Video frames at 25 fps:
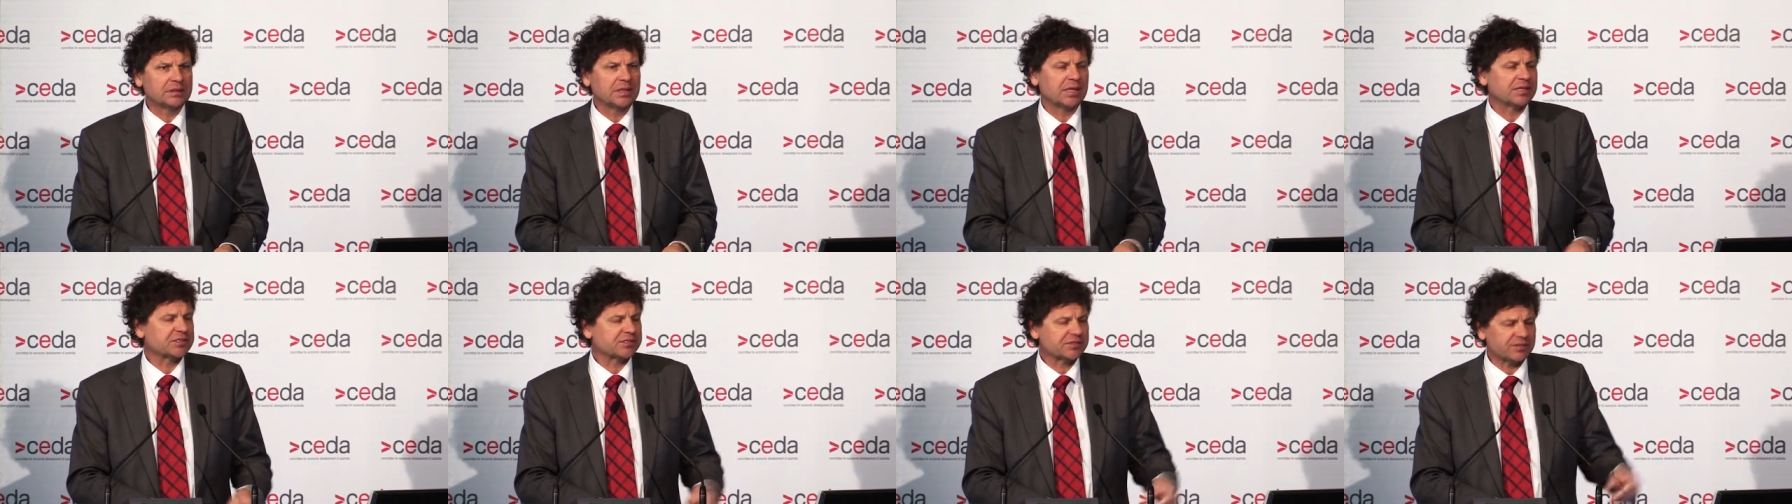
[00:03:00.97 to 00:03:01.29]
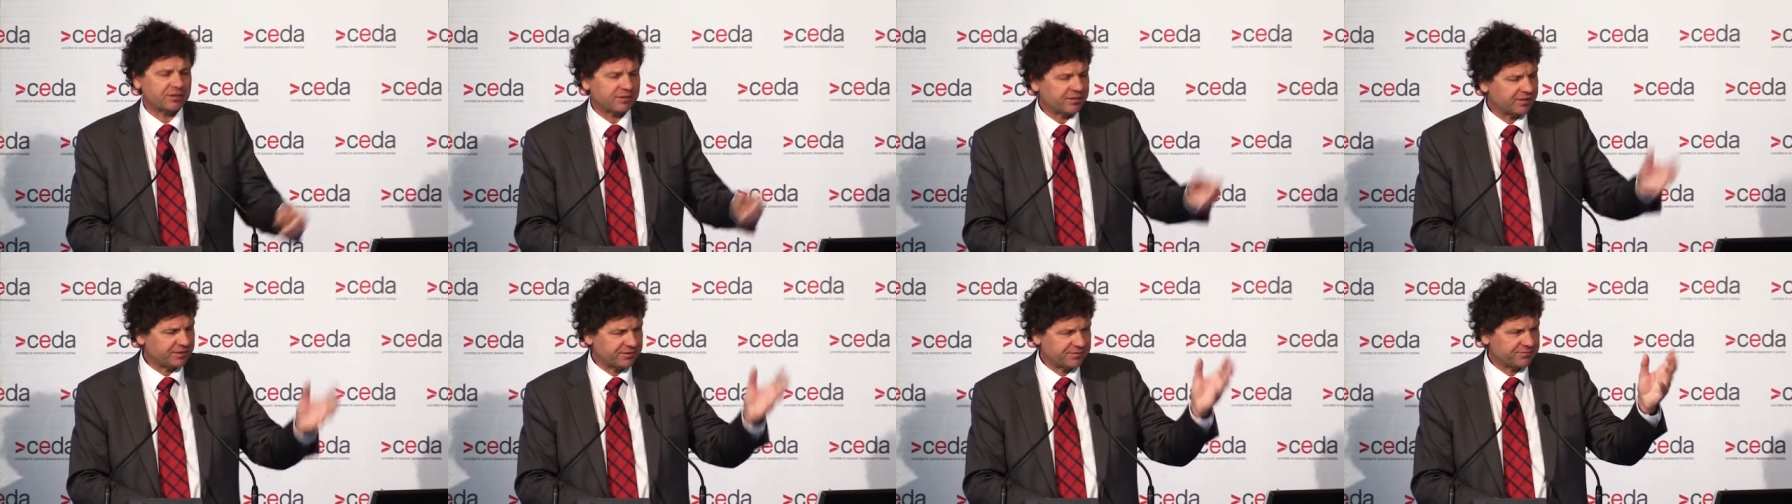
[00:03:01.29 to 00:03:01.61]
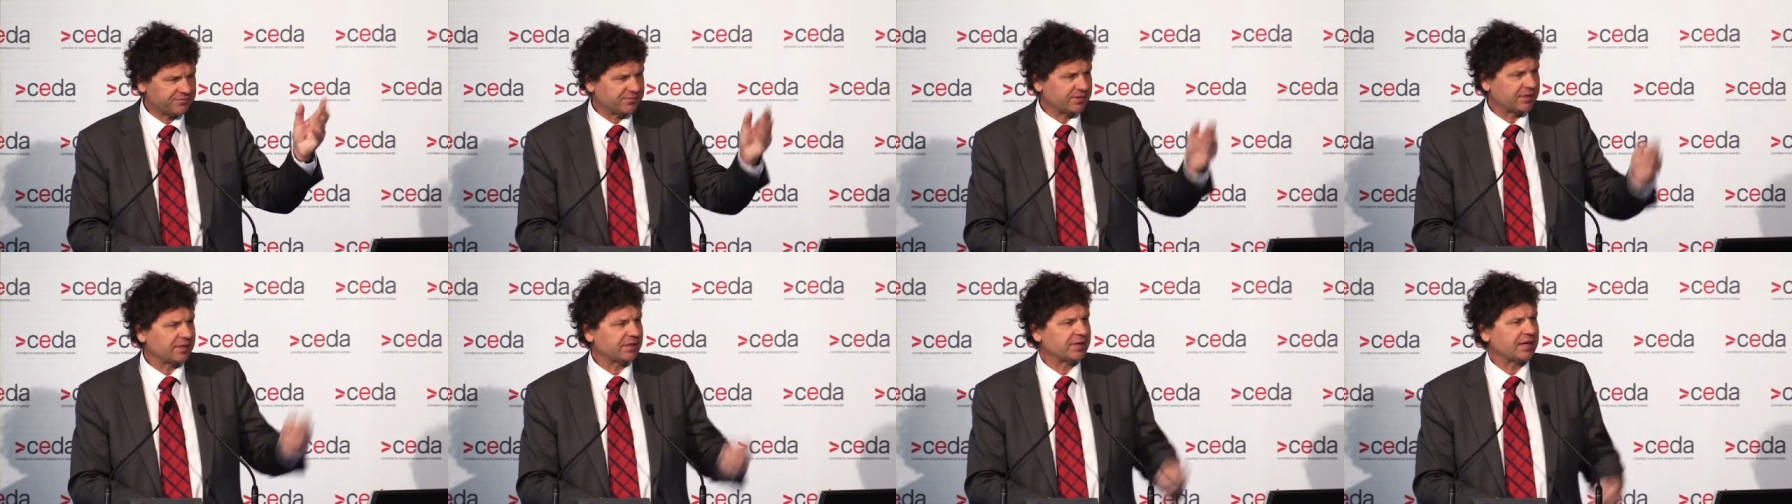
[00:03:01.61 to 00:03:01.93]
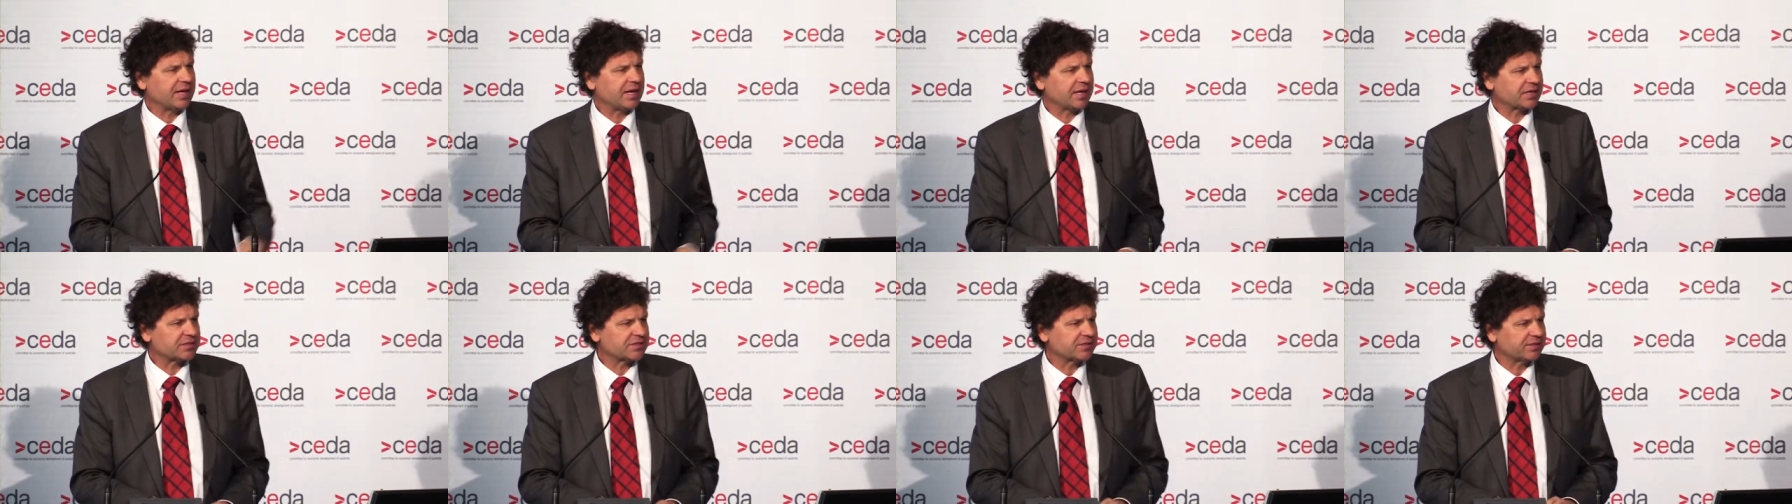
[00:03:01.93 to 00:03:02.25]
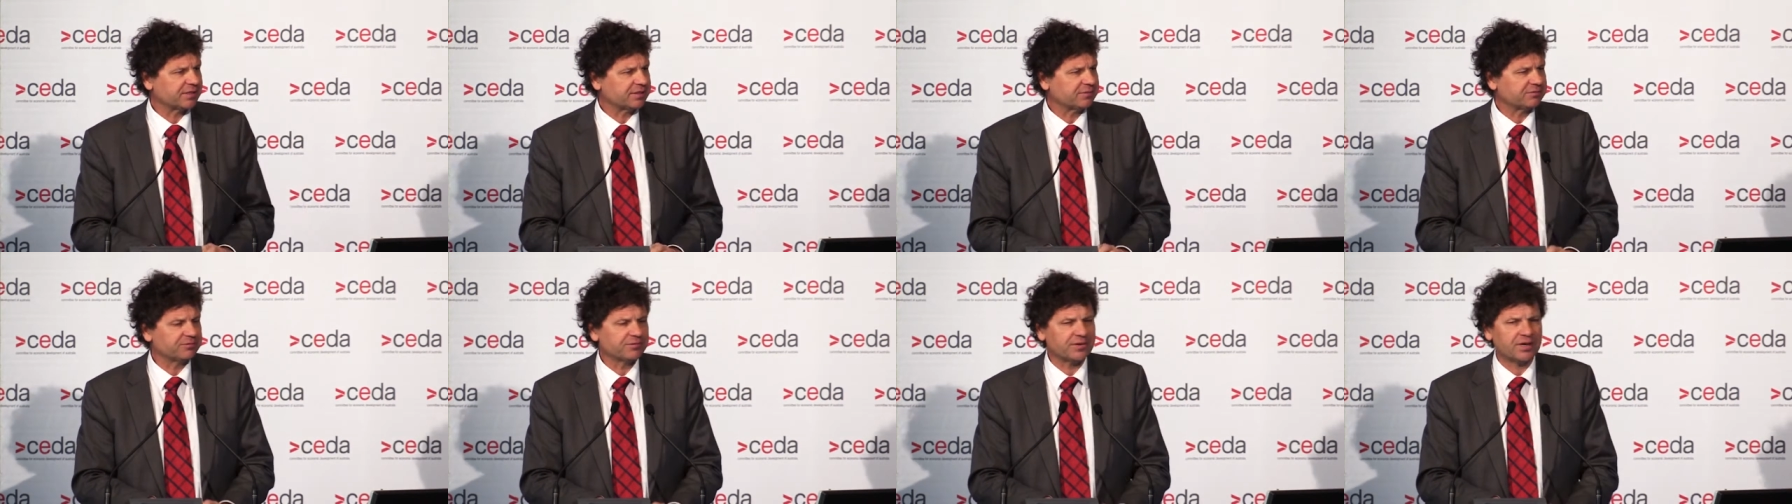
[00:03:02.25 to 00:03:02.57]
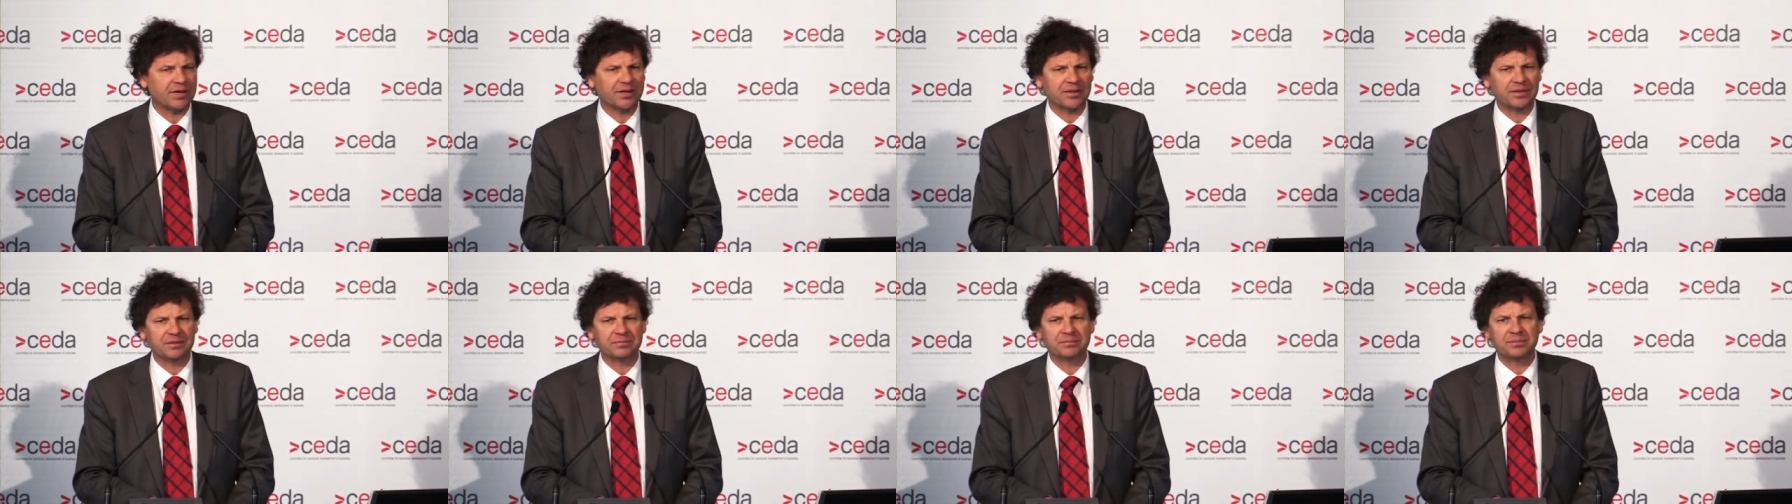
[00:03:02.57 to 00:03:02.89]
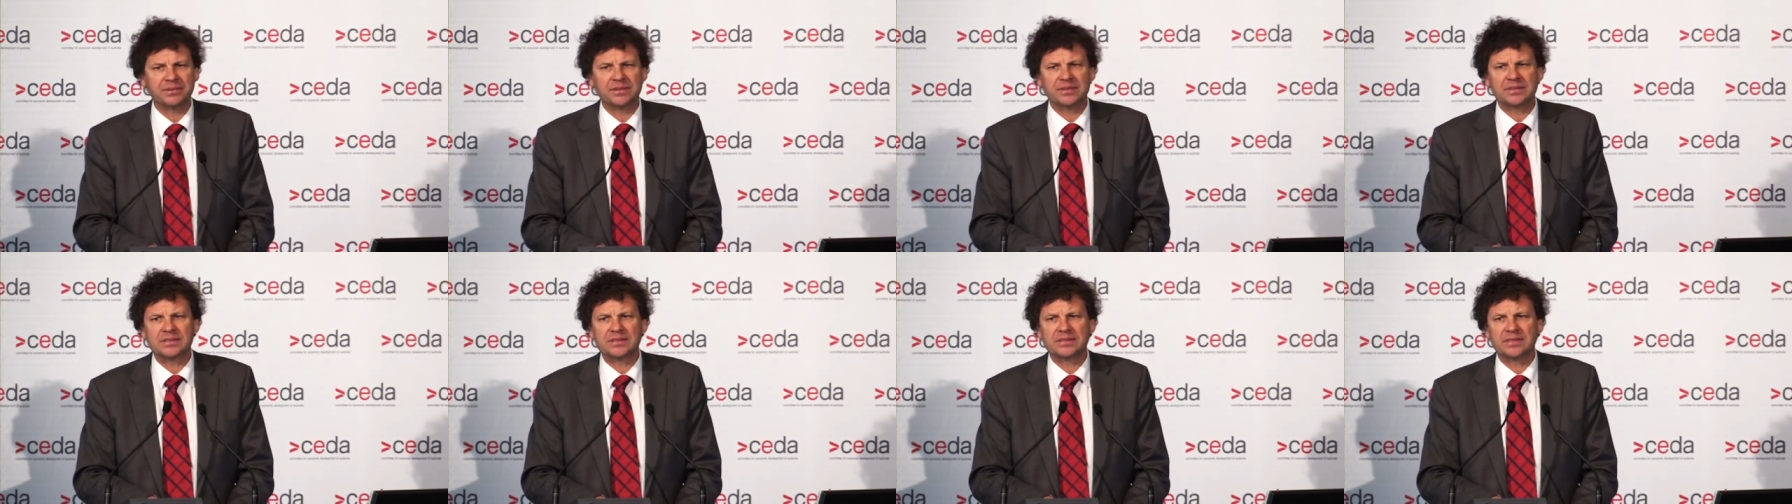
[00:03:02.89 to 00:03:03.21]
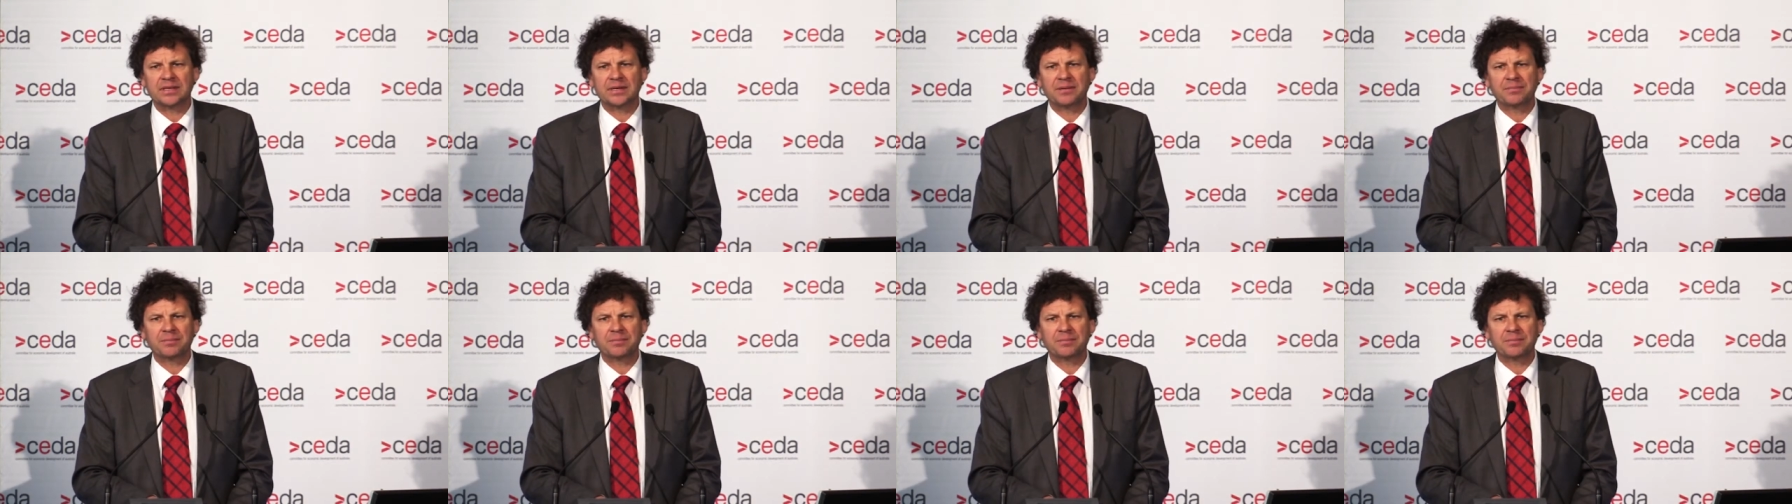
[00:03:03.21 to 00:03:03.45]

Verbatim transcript: of AXA rather. But